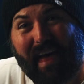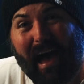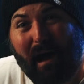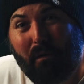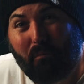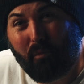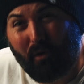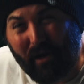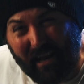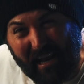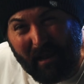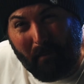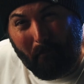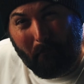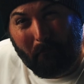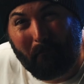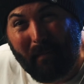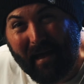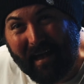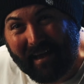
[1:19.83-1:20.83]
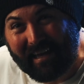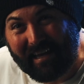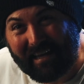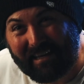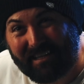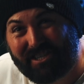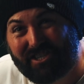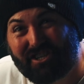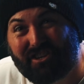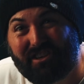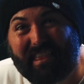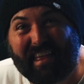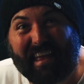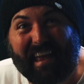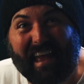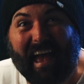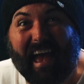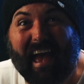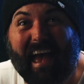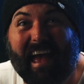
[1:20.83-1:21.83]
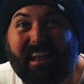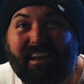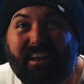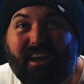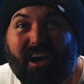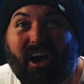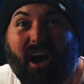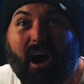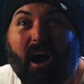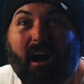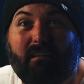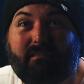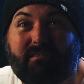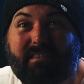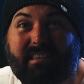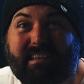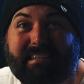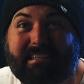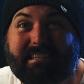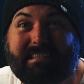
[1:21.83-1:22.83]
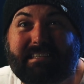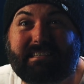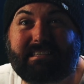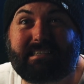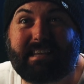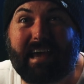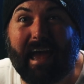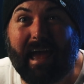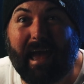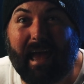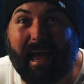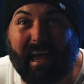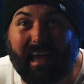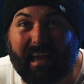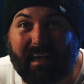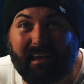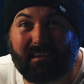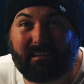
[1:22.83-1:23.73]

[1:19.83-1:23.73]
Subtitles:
that wouldn't make it to the end of the day.